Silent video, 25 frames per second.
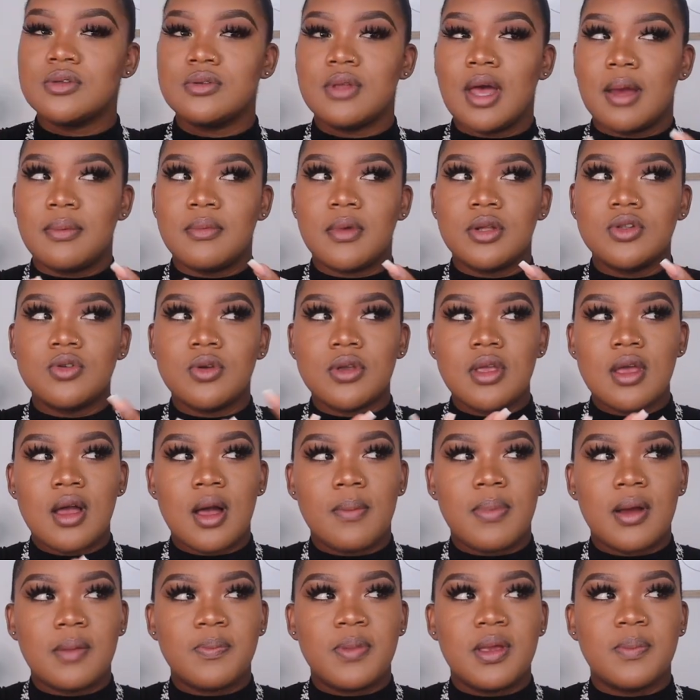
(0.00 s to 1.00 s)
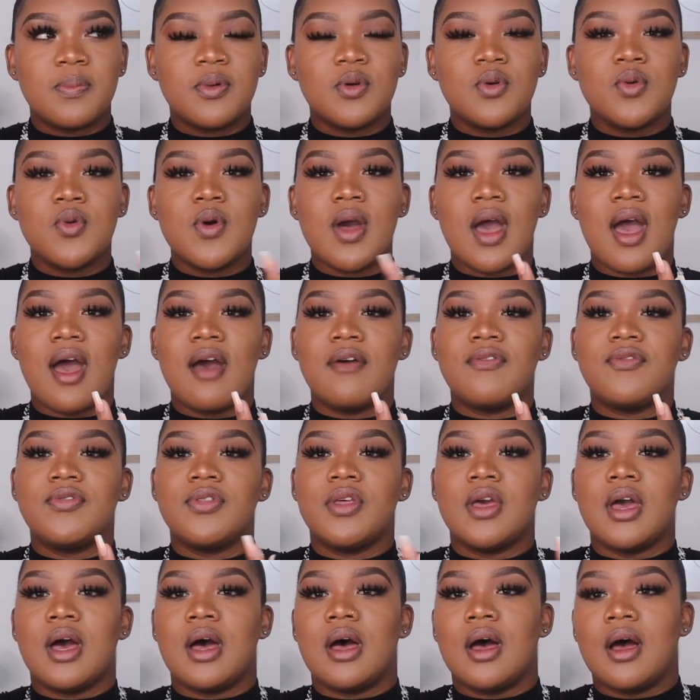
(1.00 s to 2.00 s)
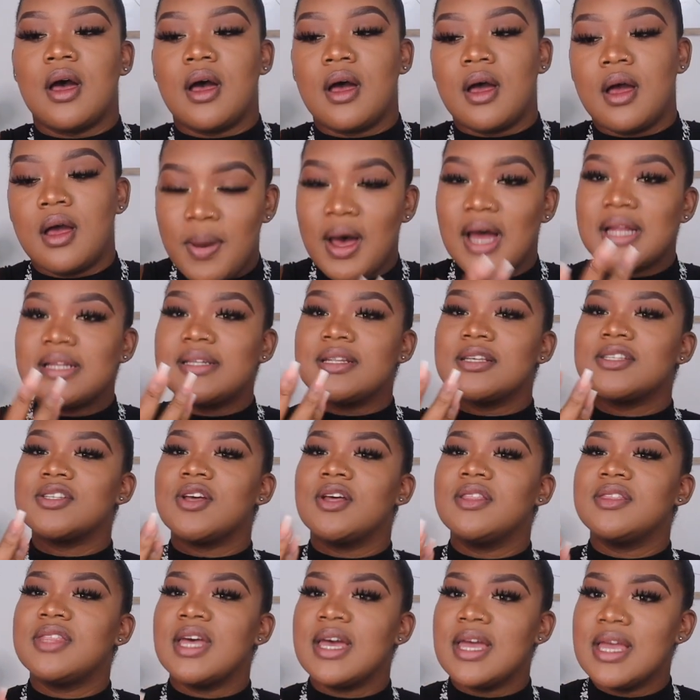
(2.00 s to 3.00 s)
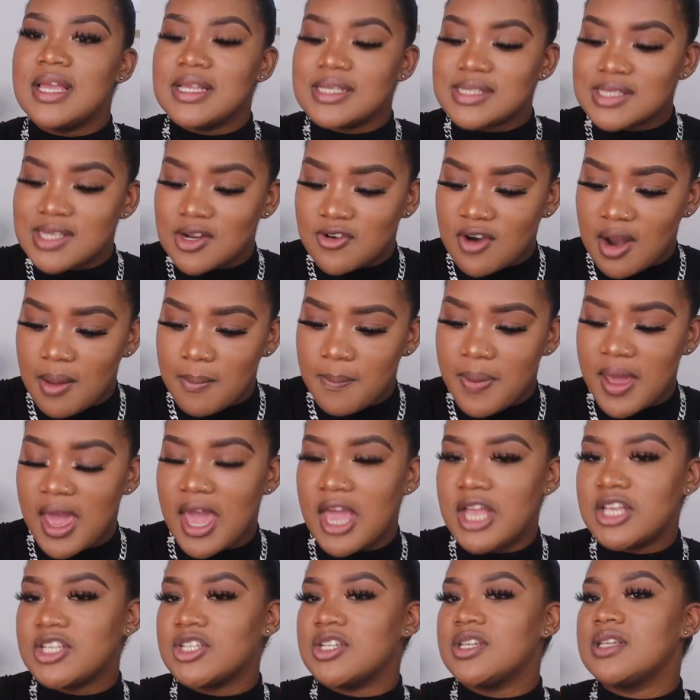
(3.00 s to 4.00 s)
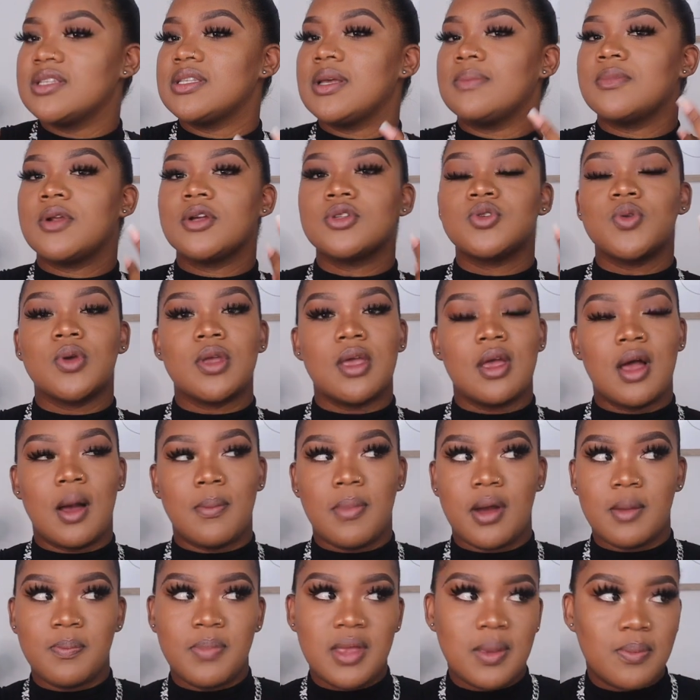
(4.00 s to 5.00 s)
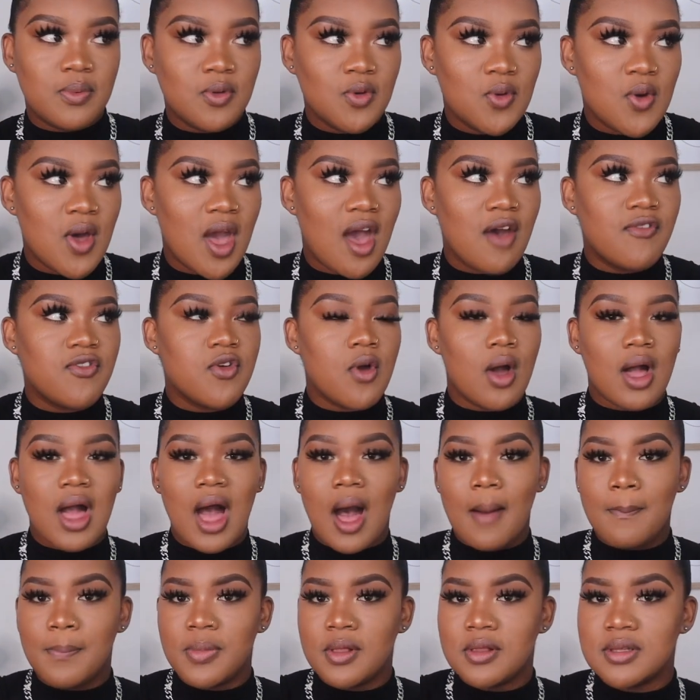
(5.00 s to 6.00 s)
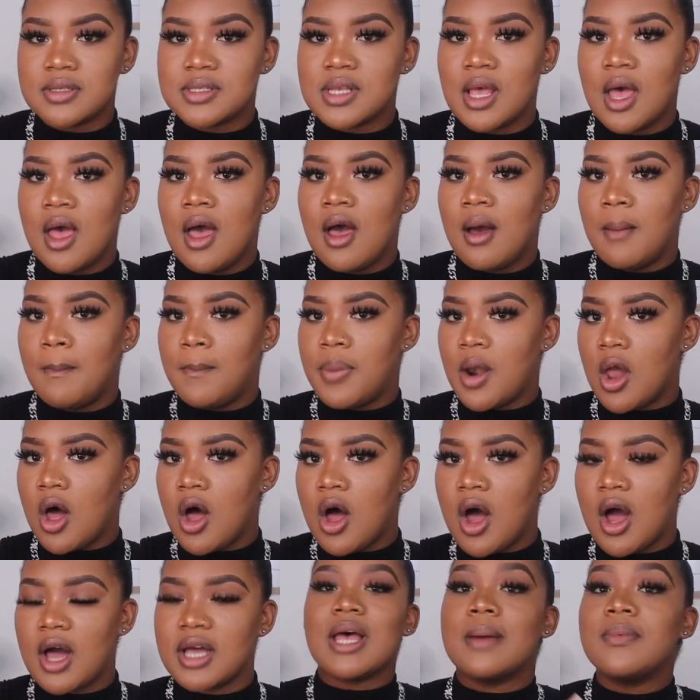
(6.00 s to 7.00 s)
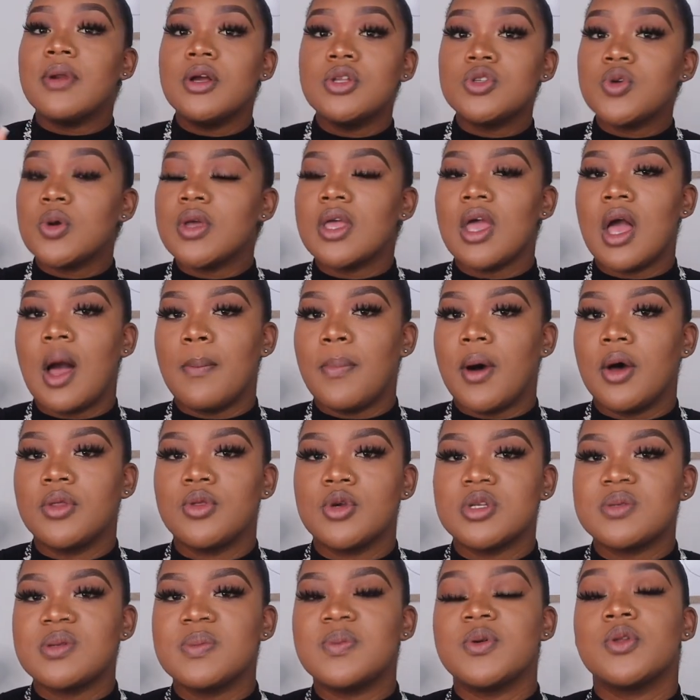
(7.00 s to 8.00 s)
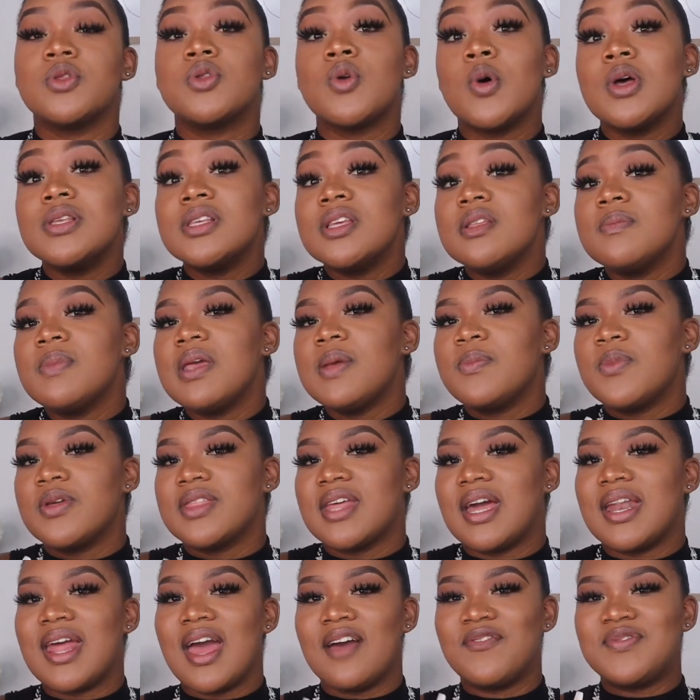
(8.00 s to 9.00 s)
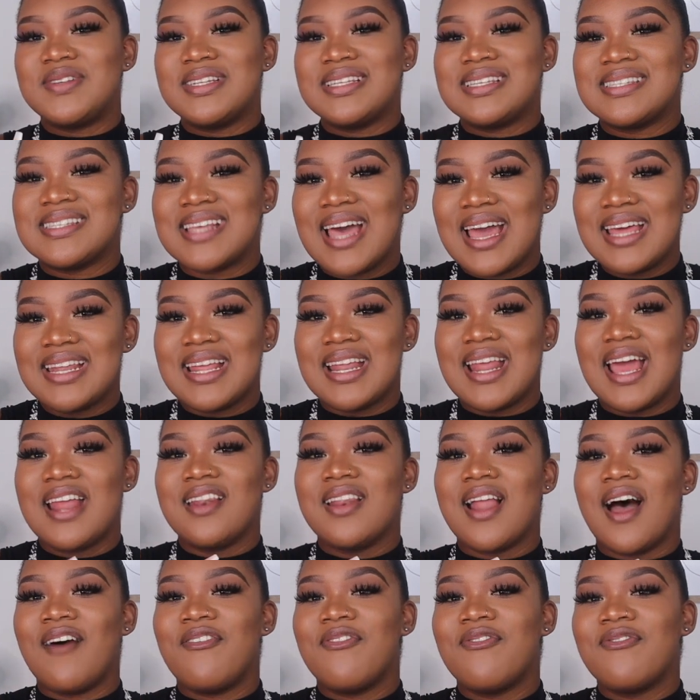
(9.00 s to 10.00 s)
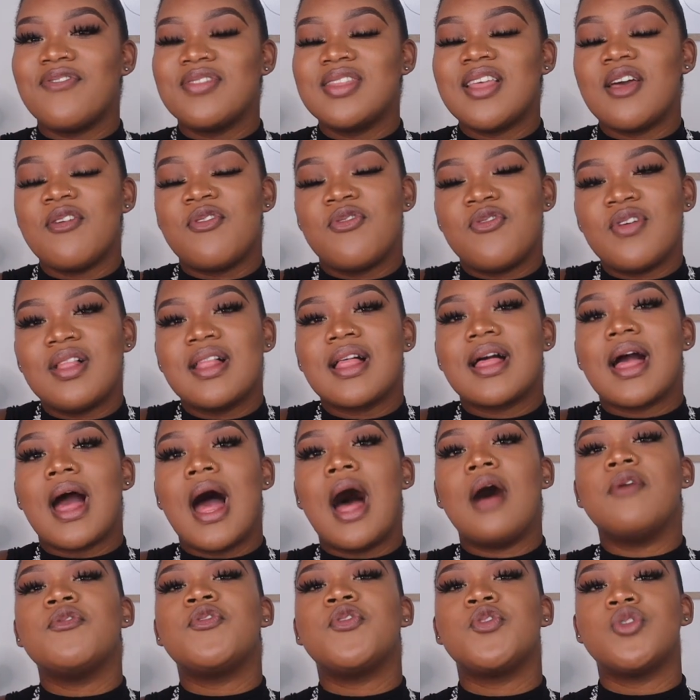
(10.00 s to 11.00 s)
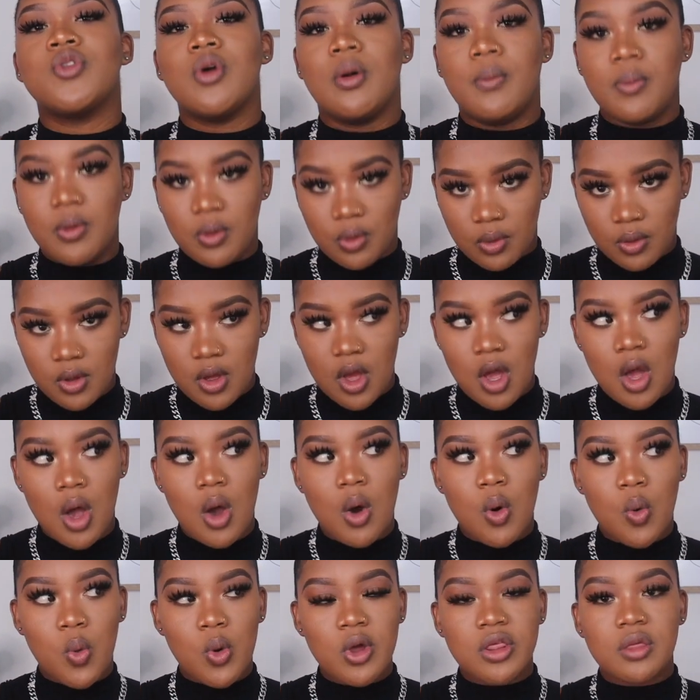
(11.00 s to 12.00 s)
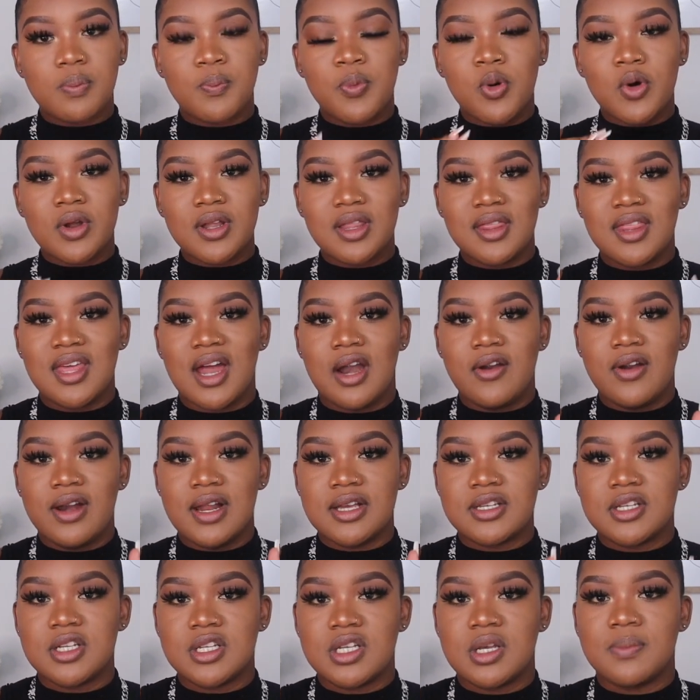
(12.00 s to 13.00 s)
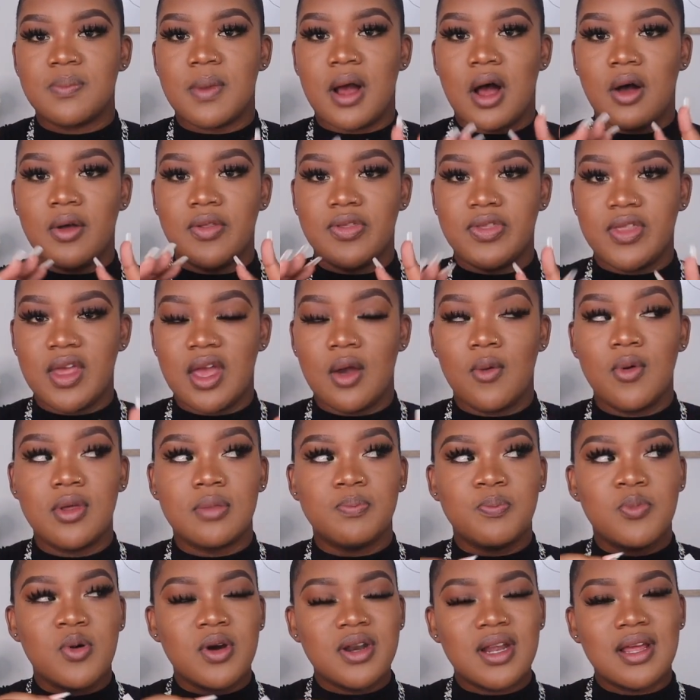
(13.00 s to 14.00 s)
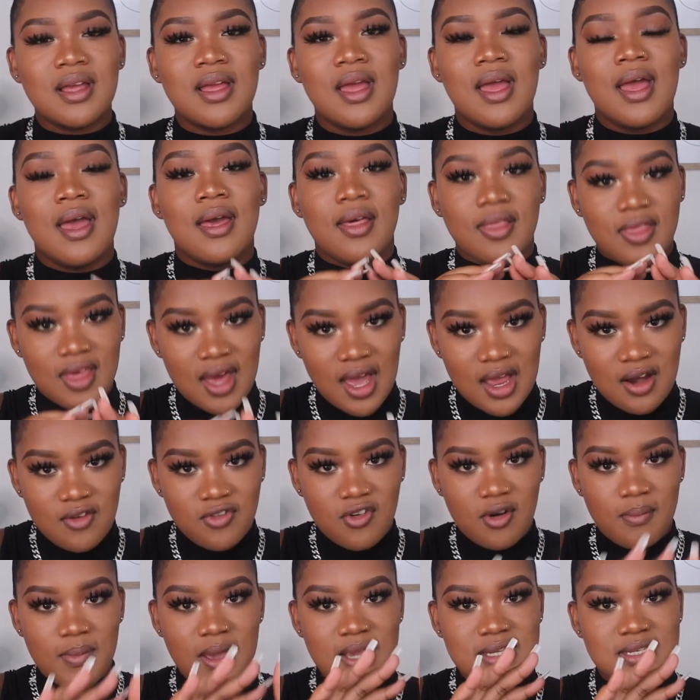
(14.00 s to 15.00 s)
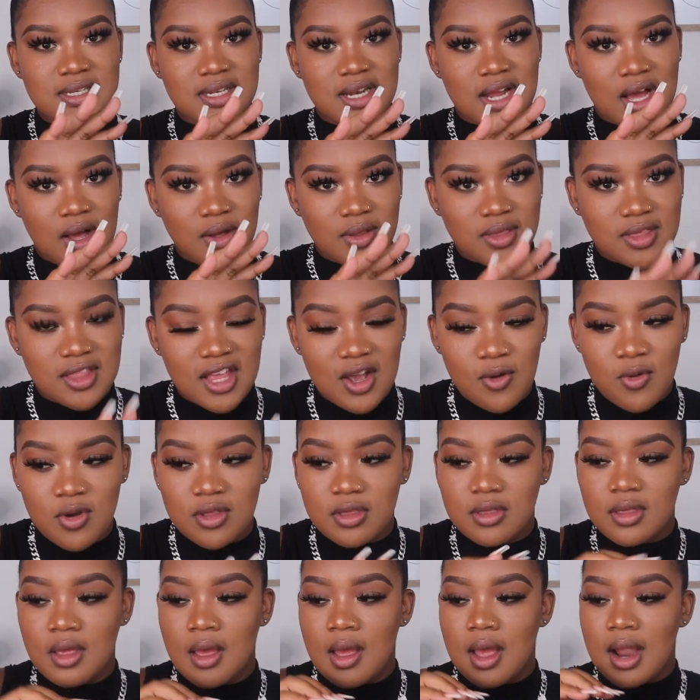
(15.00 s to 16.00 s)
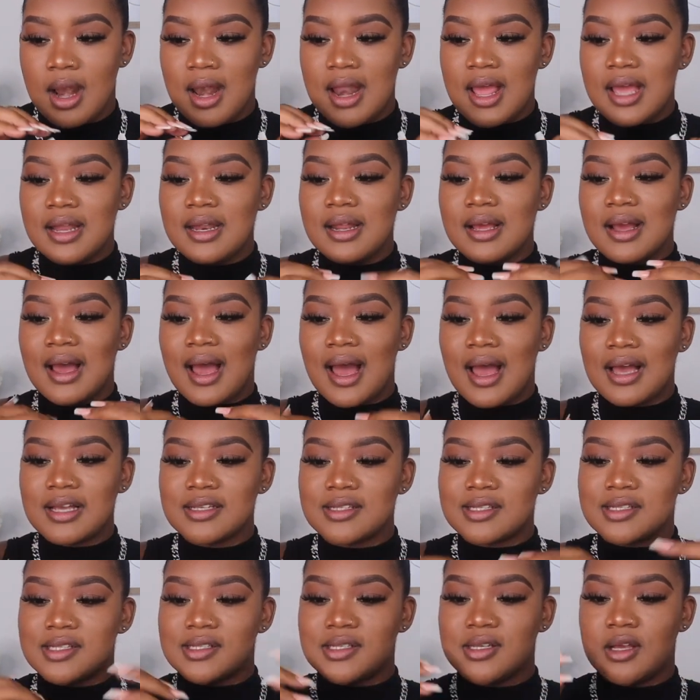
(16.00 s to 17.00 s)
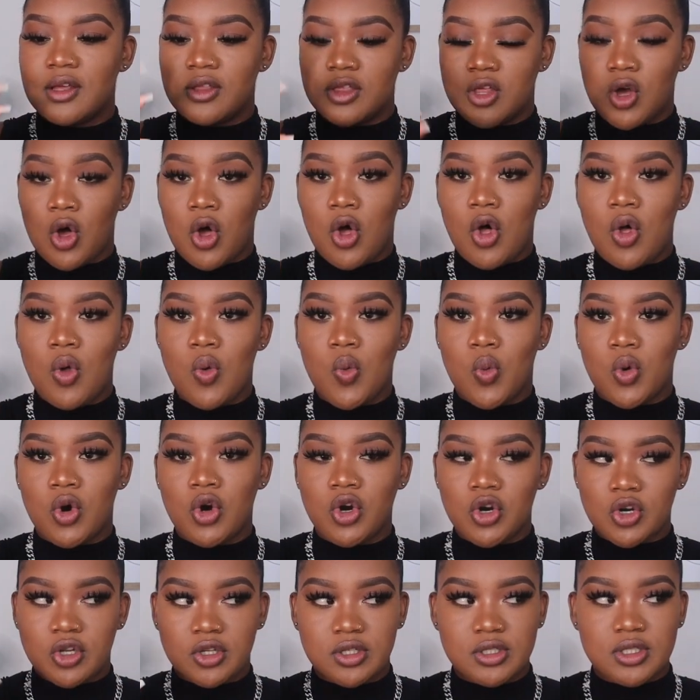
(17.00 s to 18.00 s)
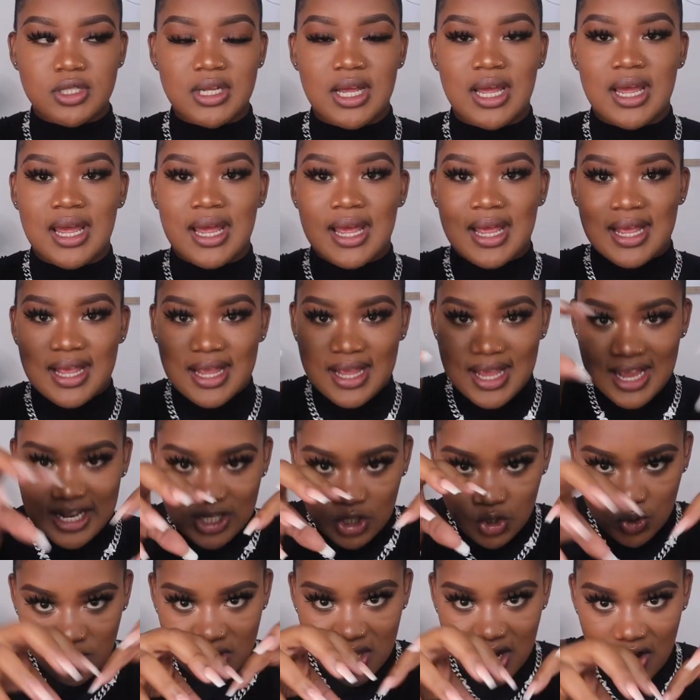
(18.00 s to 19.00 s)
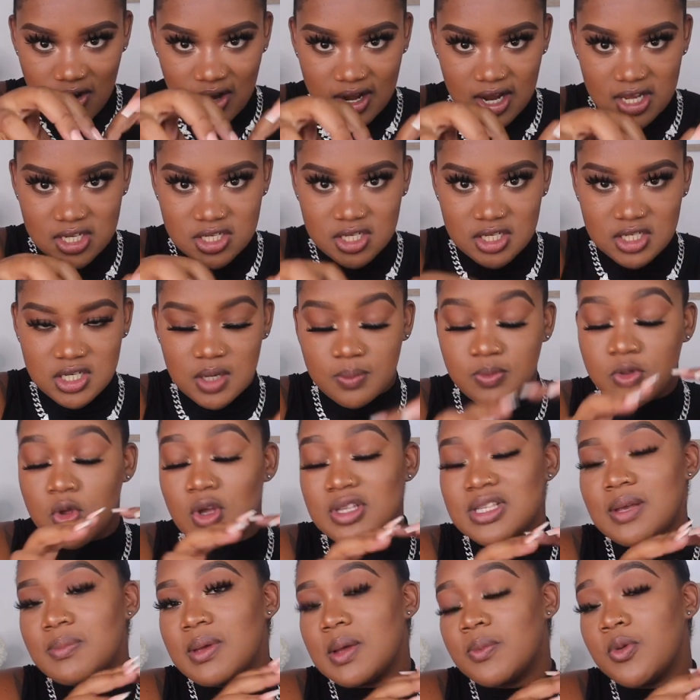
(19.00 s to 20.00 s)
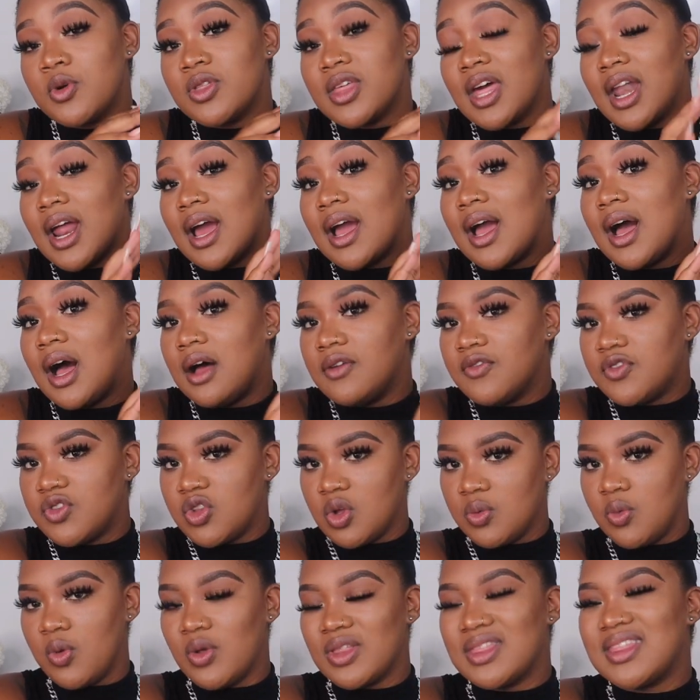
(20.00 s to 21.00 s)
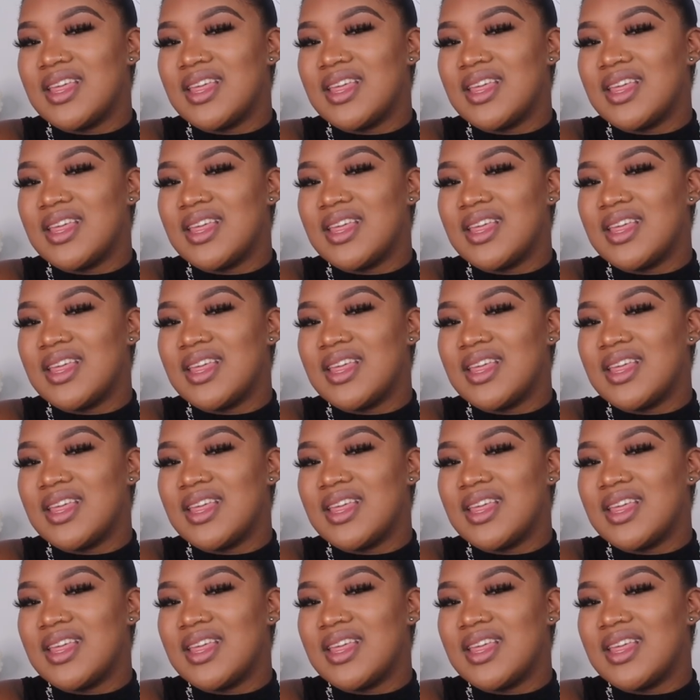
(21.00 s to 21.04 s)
I'm not talking about people who have their partners on their Instagram pages. I'm not talking about people who have your couples blogs. I'm not talking about those people. Those are the people that have decided and they feel comfortable with putting their relationship out there, with putting their information out there, with letting us, the whole world, into their relationship. Those are people that are comfortable.